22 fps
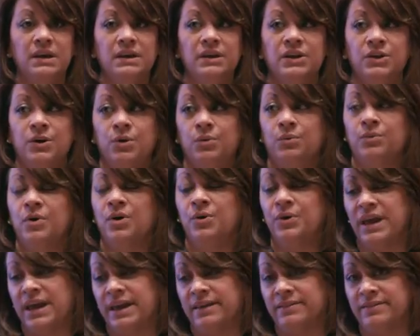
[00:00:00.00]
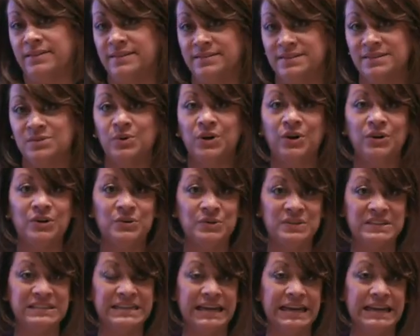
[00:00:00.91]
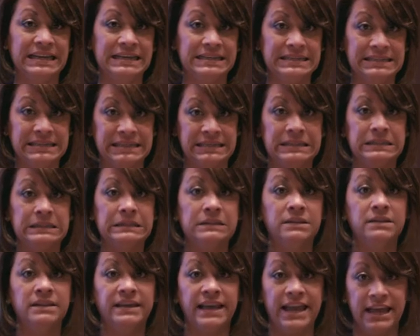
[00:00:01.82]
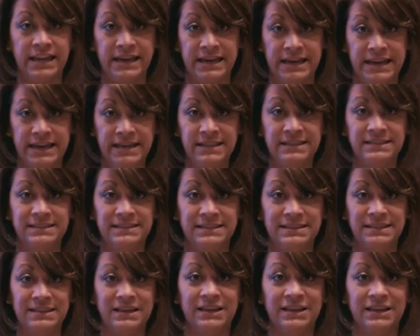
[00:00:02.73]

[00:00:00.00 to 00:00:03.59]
you know, okay, this is where you stand in the candidates.